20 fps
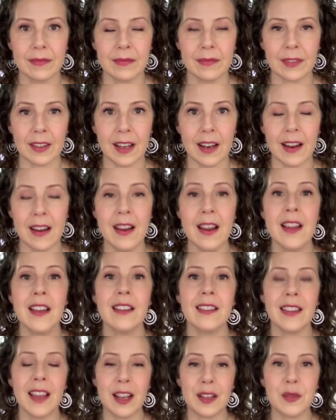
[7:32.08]
Okay?
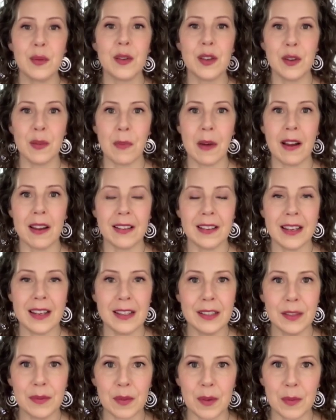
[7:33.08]
That's what your mind
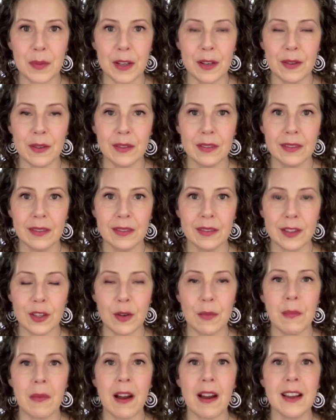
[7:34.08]
needs from you.
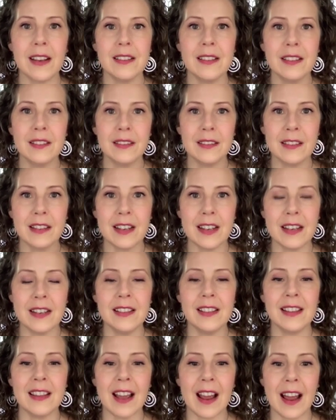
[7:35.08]
Your mind
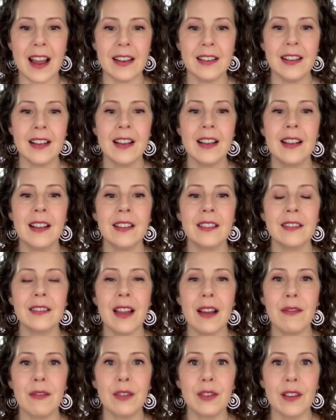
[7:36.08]
needs that
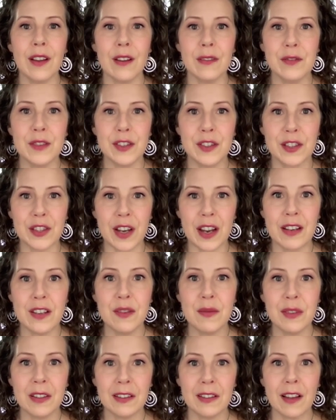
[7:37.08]
level of
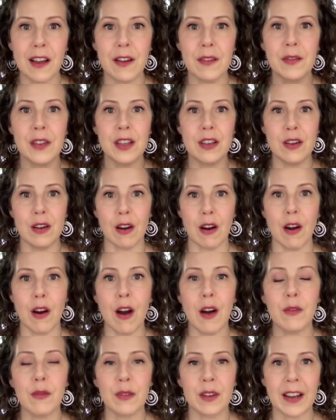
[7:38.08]
genuine love that you're
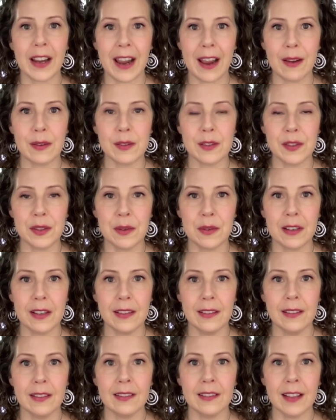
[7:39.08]
offering out to
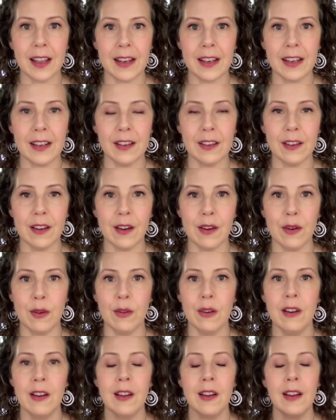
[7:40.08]
it, letting it know,